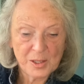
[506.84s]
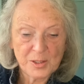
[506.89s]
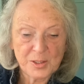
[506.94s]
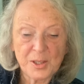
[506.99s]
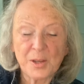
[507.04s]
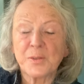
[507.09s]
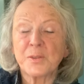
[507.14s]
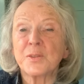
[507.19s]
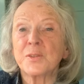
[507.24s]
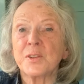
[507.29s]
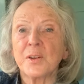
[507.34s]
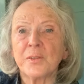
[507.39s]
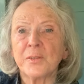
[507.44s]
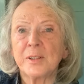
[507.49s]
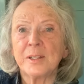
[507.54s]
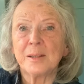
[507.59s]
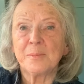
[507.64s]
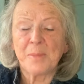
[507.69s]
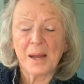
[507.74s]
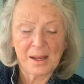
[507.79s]
So
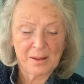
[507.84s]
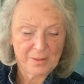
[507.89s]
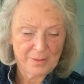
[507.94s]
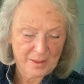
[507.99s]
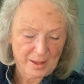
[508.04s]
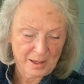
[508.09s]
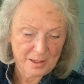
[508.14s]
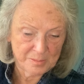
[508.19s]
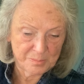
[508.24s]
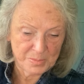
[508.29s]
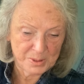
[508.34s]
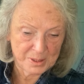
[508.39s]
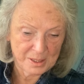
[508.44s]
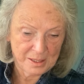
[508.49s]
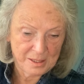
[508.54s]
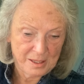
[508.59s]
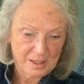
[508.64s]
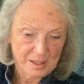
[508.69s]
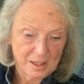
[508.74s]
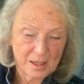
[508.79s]
sorry about that, but
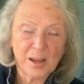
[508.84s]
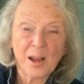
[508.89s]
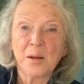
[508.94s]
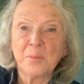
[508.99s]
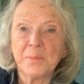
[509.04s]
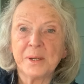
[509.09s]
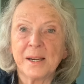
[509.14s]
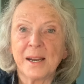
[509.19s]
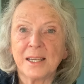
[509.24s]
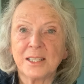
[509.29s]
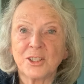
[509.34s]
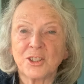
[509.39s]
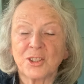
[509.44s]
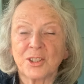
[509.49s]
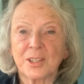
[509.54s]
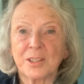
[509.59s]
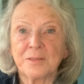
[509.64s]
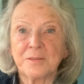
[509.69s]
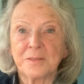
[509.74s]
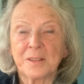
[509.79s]

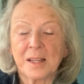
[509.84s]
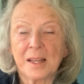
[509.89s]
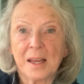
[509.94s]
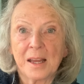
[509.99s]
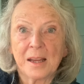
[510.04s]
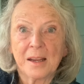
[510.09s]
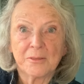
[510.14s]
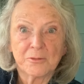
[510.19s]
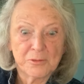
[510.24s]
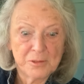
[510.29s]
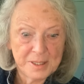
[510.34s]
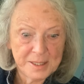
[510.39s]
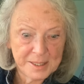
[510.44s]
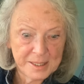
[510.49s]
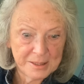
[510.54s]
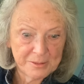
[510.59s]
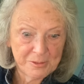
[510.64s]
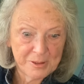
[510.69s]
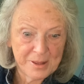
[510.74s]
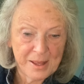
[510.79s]
combination of
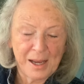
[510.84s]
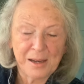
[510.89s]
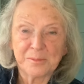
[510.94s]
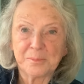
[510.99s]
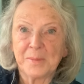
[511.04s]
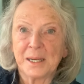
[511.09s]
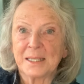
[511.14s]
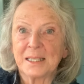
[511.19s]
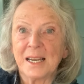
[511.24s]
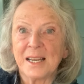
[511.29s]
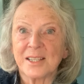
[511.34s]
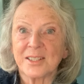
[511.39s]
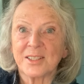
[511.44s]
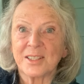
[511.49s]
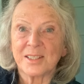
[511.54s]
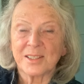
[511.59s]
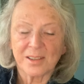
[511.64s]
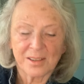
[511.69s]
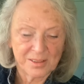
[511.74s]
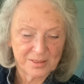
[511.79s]
reading without my
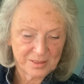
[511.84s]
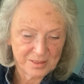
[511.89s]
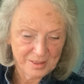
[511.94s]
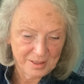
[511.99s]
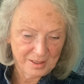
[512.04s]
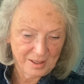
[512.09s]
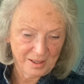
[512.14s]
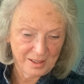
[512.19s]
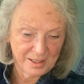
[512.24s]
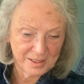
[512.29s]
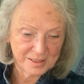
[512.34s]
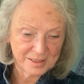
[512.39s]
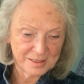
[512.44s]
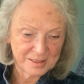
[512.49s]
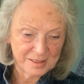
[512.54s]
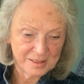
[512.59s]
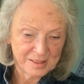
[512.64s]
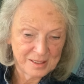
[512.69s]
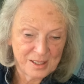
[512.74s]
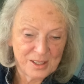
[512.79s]
glasses on
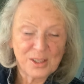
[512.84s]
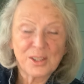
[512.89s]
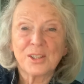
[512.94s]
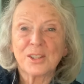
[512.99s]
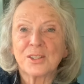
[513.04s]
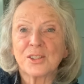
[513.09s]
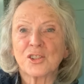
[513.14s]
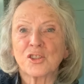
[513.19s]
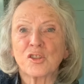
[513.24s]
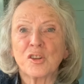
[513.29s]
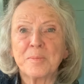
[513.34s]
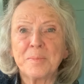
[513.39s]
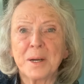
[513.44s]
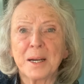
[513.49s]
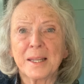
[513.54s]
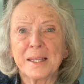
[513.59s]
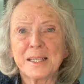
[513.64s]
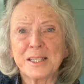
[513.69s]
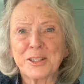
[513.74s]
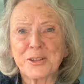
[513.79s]
and
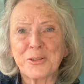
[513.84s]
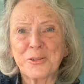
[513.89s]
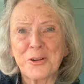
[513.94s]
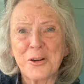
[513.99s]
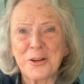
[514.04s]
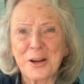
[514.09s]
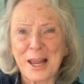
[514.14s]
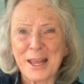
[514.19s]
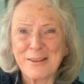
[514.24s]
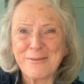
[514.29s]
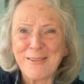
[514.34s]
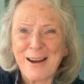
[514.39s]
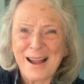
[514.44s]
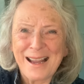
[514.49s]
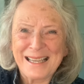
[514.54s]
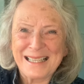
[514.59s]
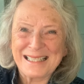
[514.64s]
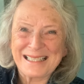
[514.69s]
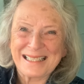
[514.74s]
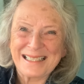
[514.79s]
scribbly scrawly
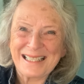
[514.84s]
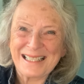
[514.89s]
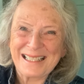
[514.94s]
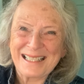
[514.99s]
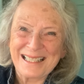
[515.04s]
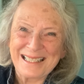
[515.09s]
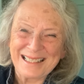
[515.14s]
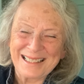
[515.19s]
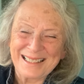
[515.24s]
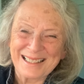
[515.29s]
writing.